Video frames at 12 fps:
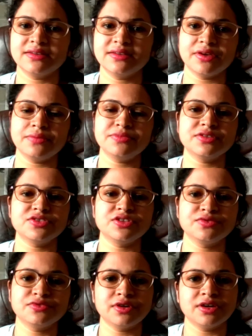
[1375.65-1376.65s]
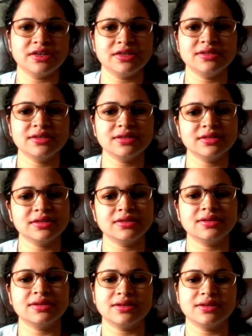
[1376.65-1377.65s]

If I'm searching for Anisha, then I